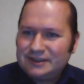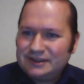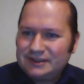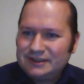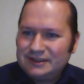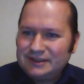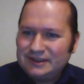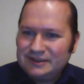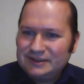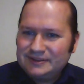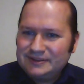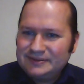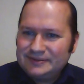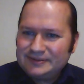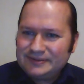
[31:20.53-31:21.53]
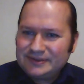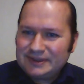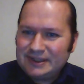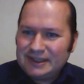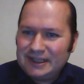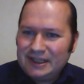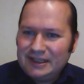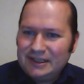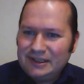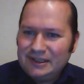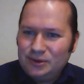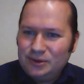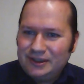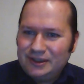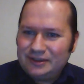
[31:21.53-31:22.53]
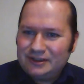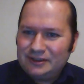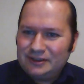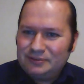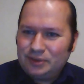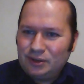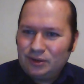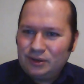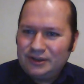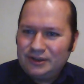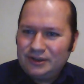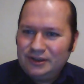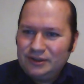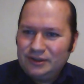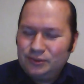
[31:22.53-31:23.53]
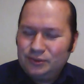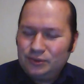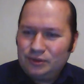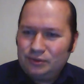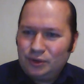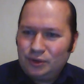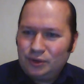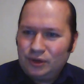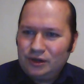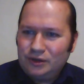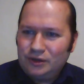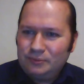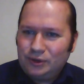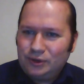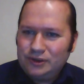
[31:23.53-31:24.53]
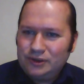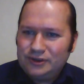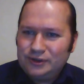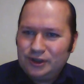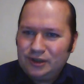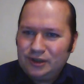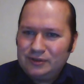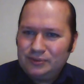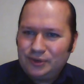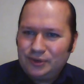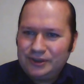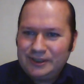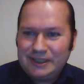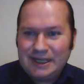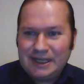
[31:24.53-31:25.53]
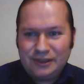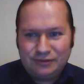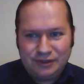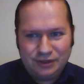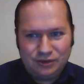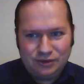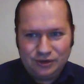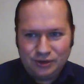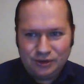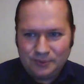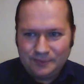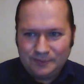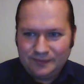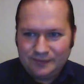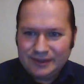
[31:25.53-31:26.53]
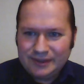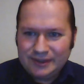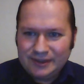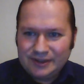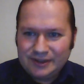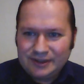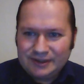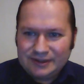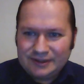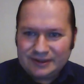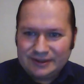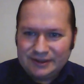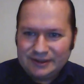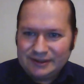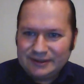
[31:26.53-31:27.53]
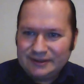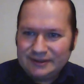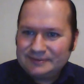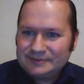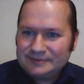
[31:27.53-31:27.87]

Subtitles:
Uh, Alleluia says Poland need wall on Polish-German border. Yeah, I think you do. Uh,